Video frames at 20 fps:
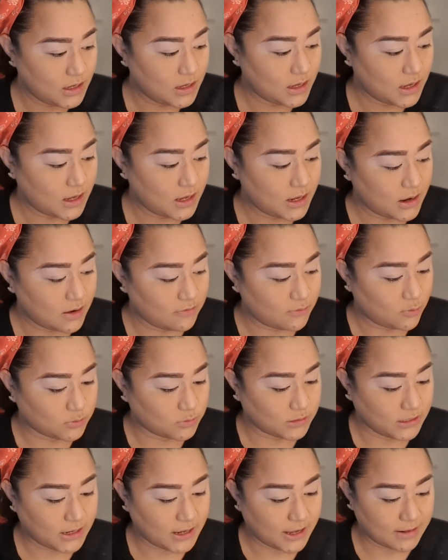and I've
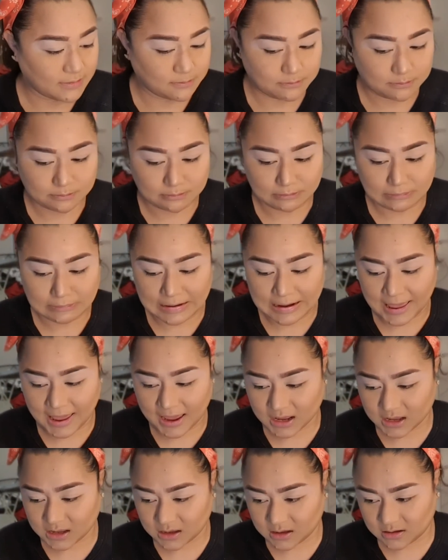only got
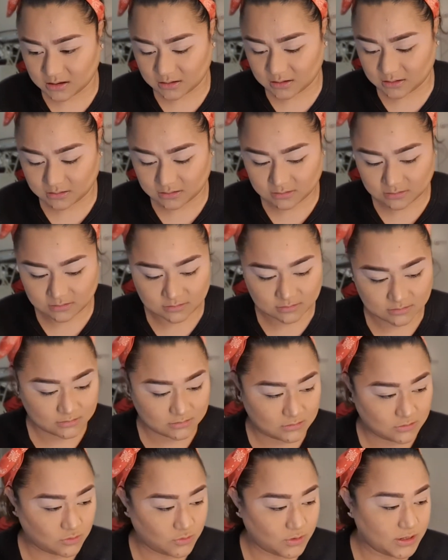black.
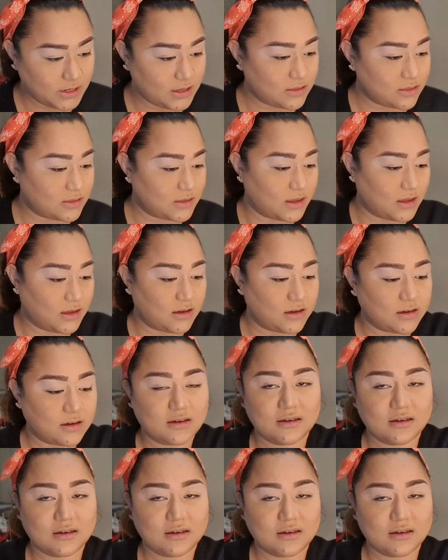What do you think?